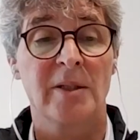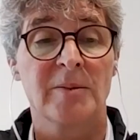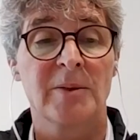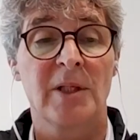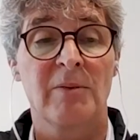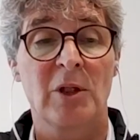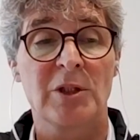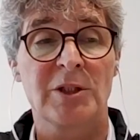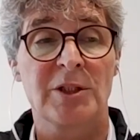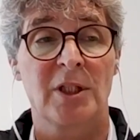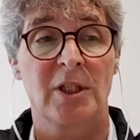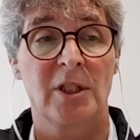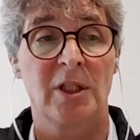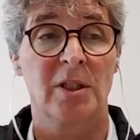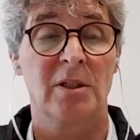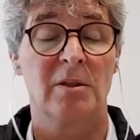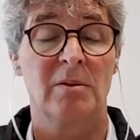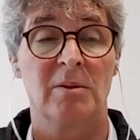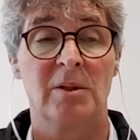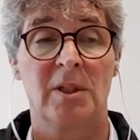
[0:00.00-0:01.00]
There was
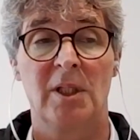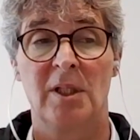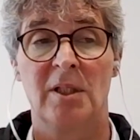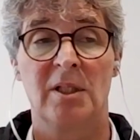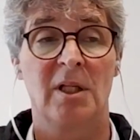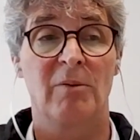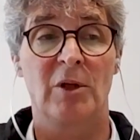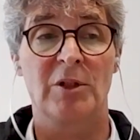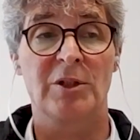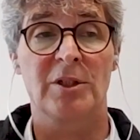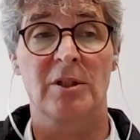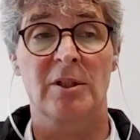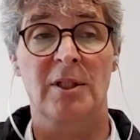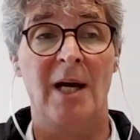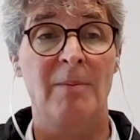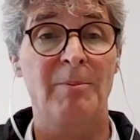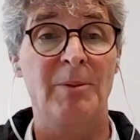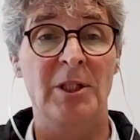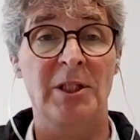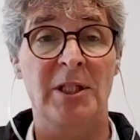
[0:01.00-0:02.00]
a there was a
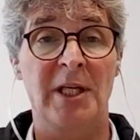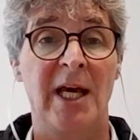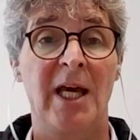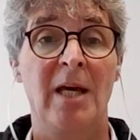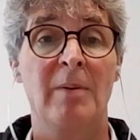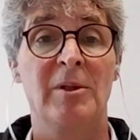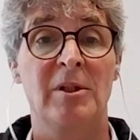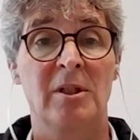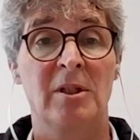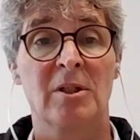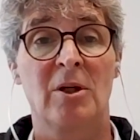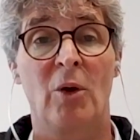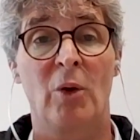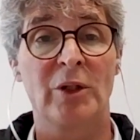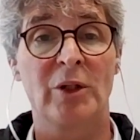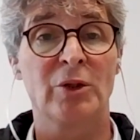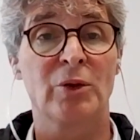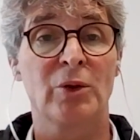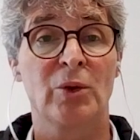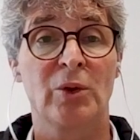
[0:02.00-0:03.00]
copper cable
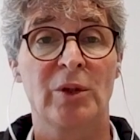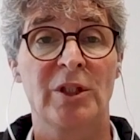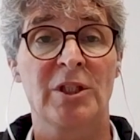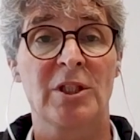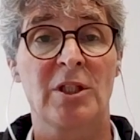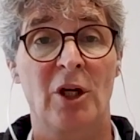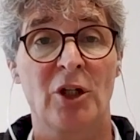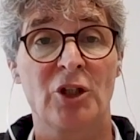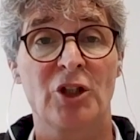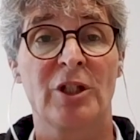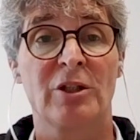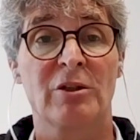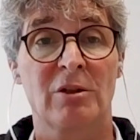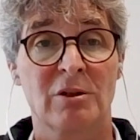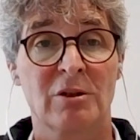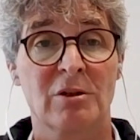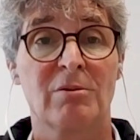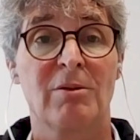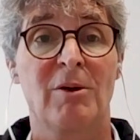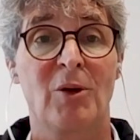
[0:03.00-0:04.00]
going to this logic
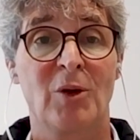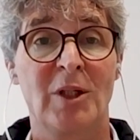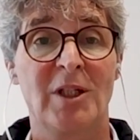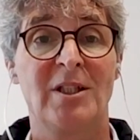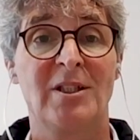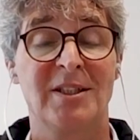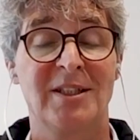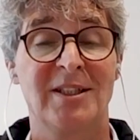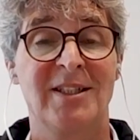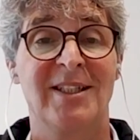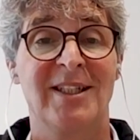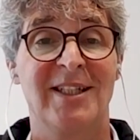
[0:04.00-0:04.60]
controller